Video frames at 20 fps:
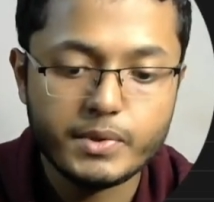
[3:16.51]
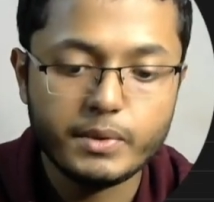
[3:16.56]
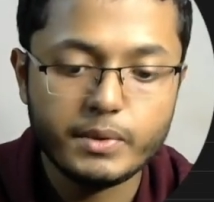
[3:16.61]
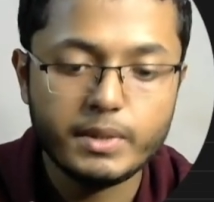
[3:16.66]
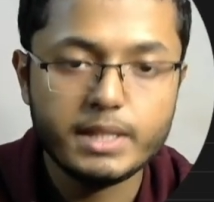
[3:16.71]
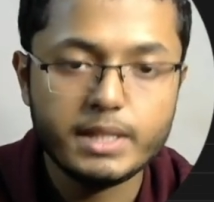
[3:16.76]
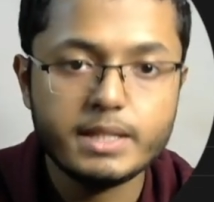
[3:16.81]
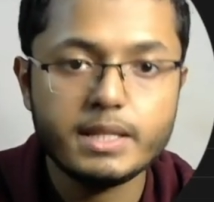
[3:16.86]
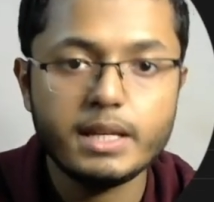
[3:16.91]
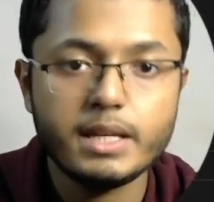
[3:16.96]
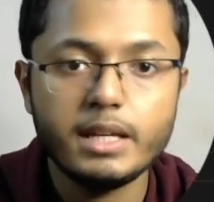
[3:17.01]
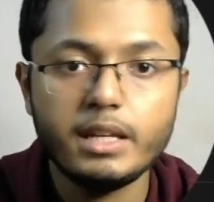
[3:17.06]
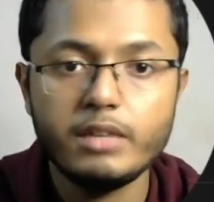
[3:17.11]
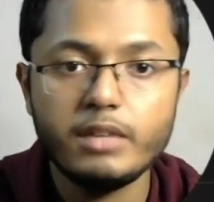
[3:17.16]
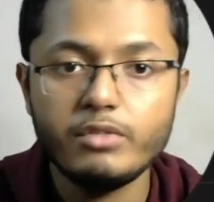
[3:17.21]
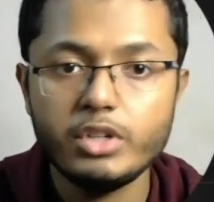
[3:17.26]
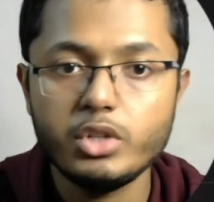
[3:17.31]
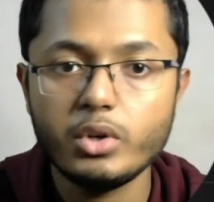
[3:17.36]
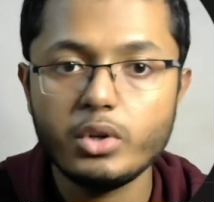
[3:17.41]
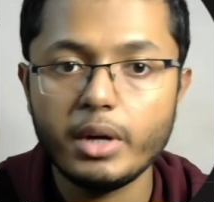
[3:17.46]
So let's say
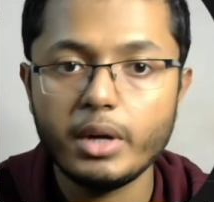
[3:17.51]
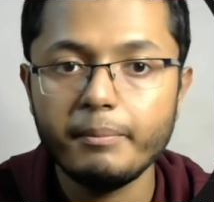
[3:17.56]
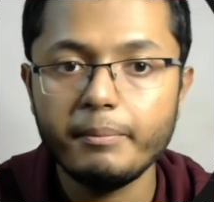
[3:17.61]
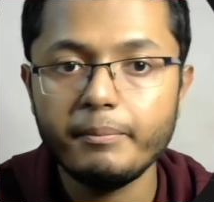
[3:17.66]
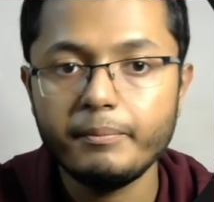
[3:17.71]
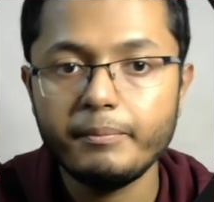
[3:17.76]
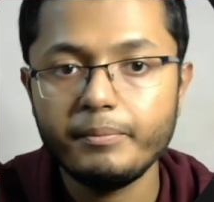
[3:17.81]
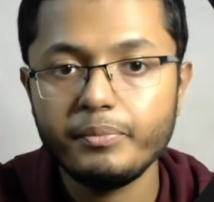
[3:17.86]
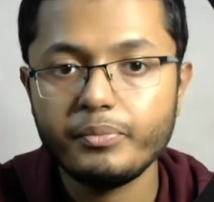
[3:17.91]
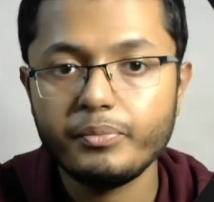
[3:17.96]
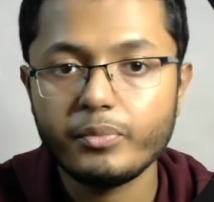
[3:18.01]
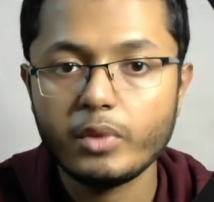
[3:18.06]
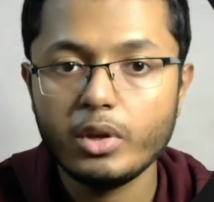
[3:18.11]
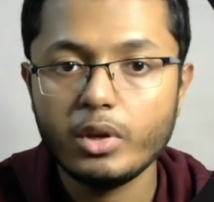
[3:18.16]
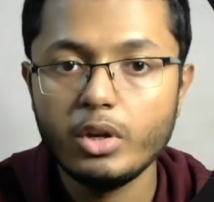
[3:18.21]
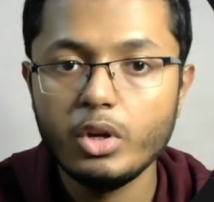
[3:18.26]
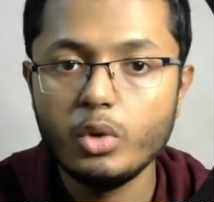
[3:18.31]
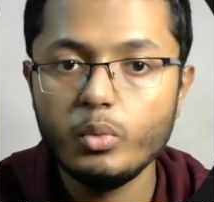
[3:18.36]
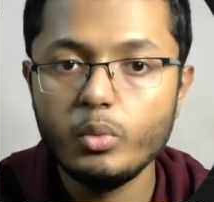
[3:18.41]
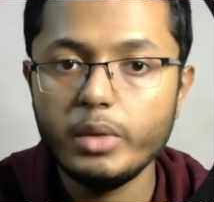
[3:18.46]
in a video game,
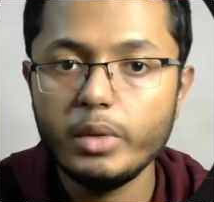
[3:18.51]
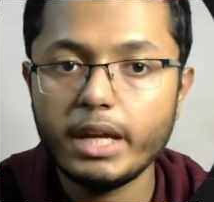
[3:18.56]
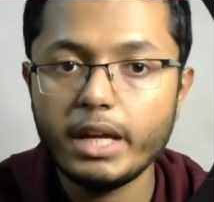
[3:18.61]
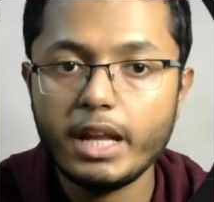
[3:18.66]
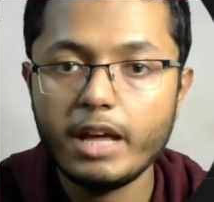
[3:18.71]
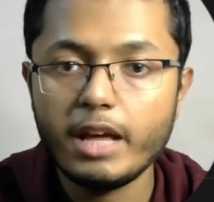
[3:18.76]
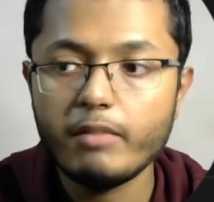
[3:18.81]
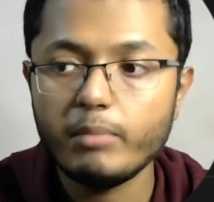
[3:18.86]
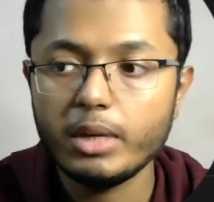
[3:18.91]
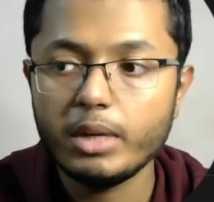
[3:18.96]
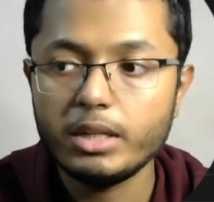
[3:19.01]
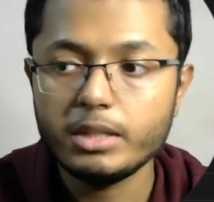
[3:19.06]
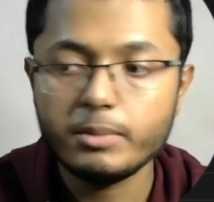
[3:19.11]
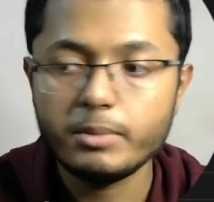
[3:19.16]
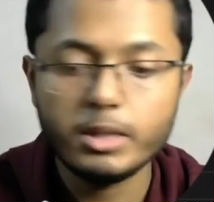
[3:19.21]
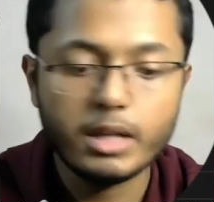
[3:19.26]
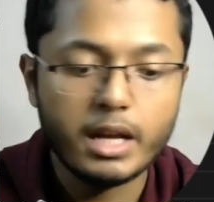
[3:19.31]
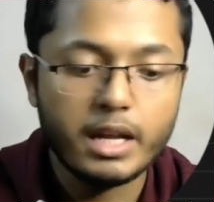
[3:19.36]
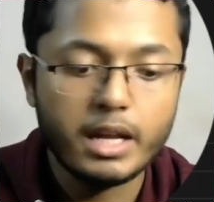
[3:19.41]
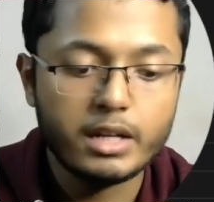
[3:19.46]
we can have
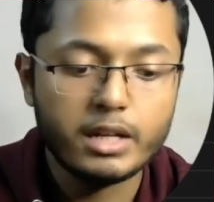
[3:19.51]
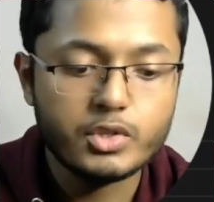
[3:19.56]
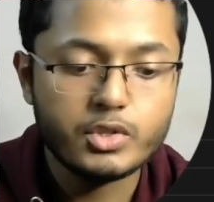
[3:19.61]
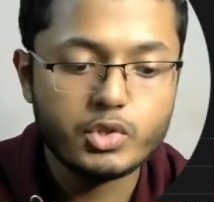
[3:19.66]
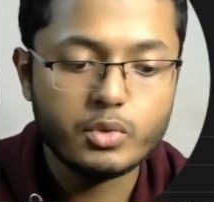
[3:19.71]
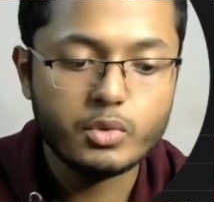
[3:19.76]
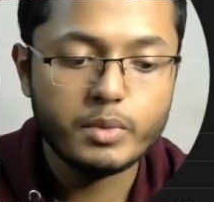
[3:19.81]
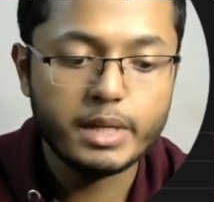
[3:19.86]
multiple characters.